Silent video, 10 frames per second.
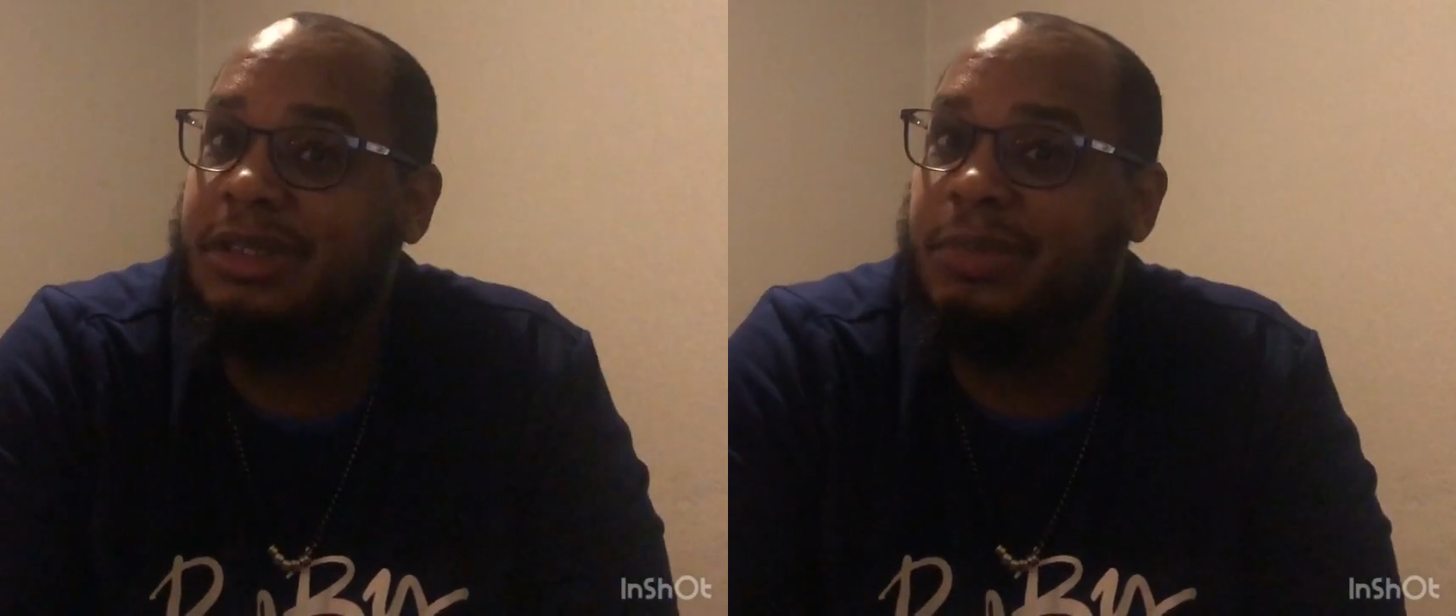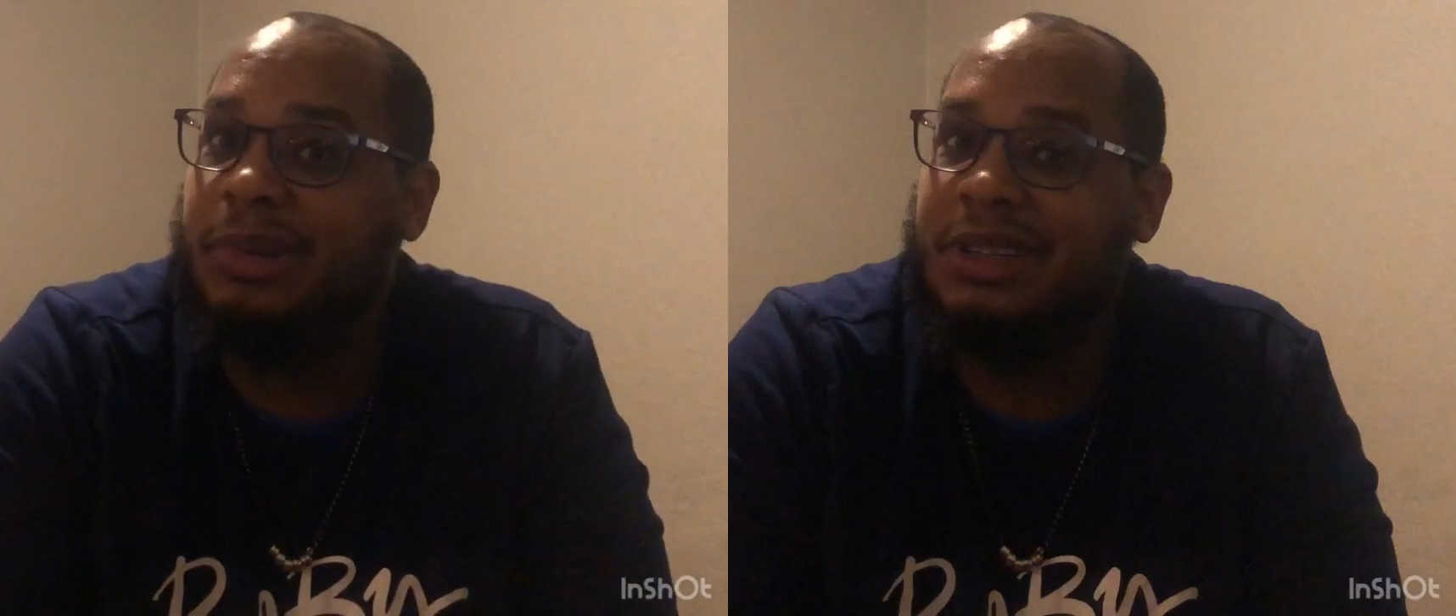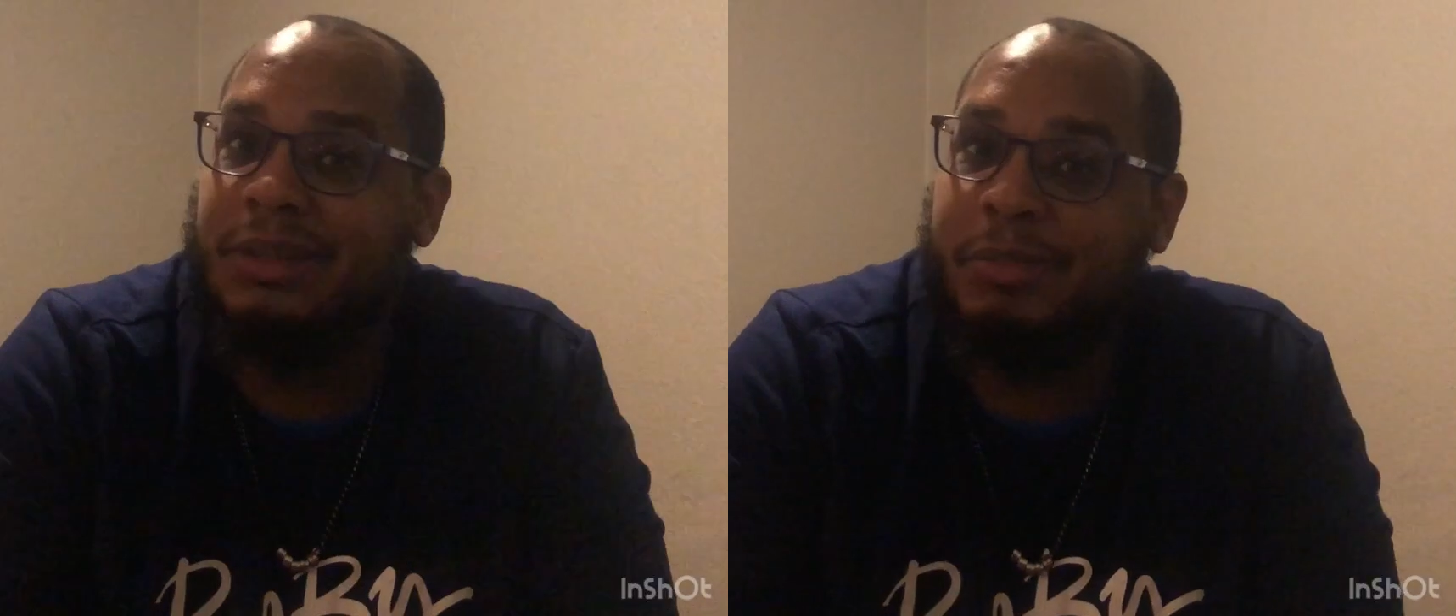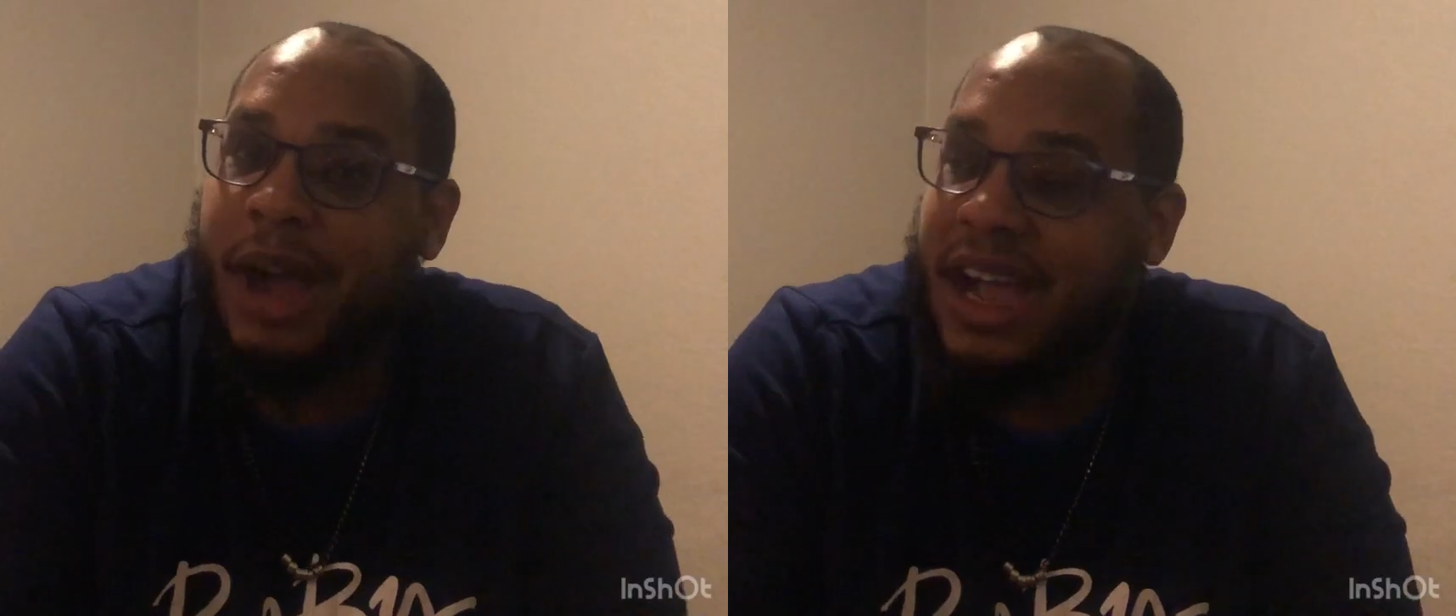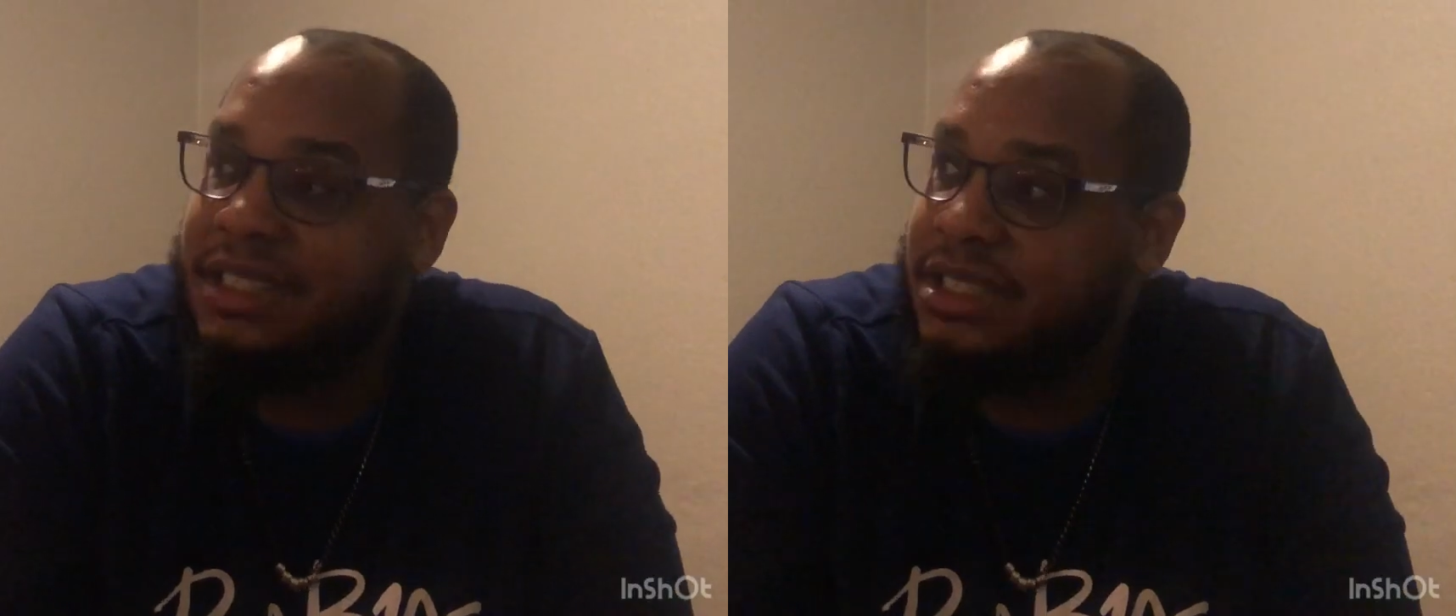you put a
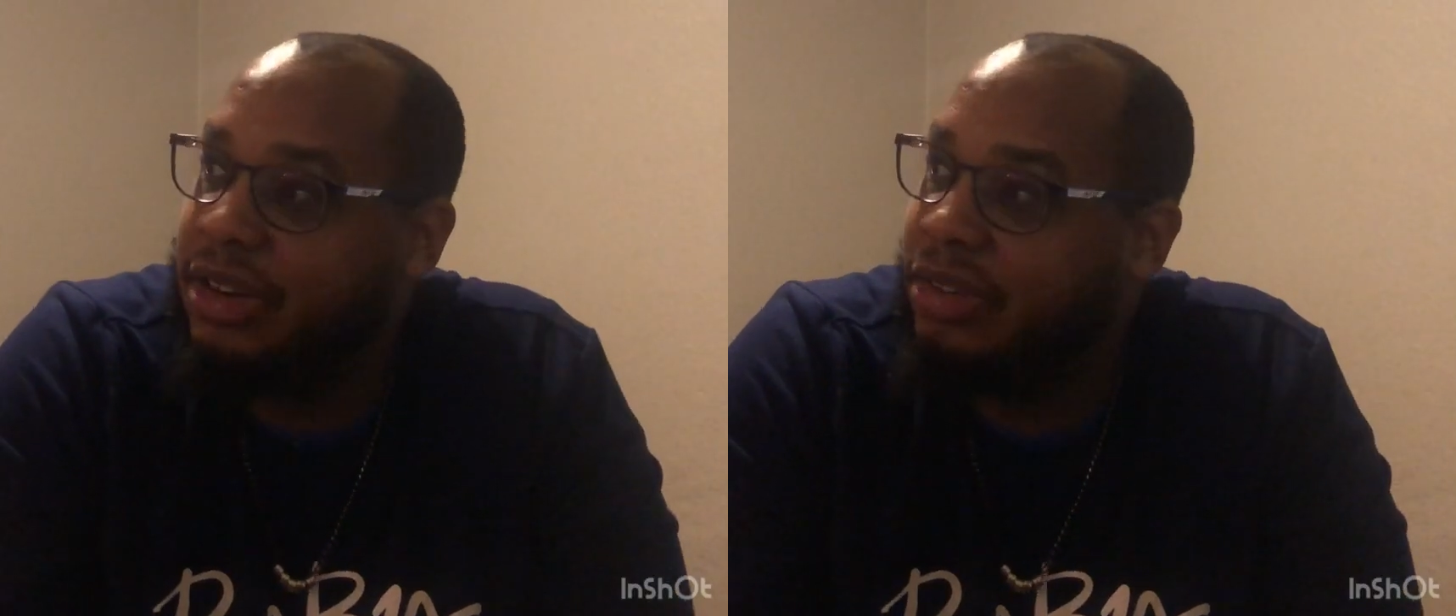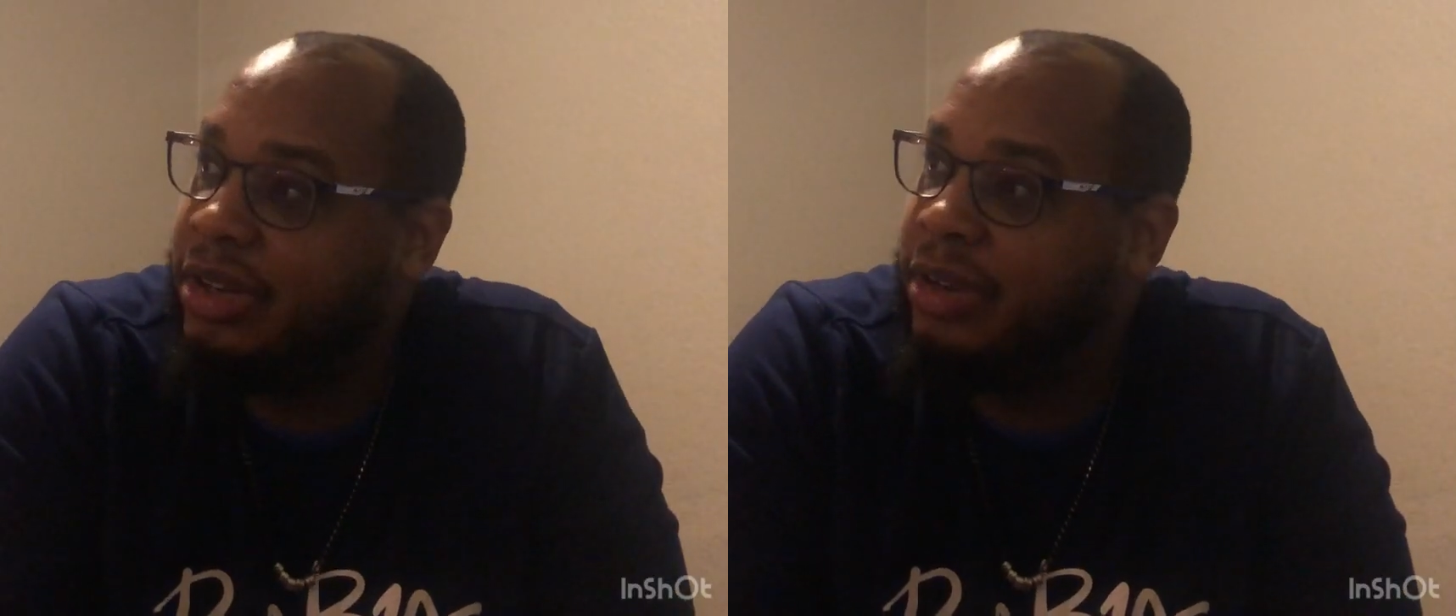deposit on it,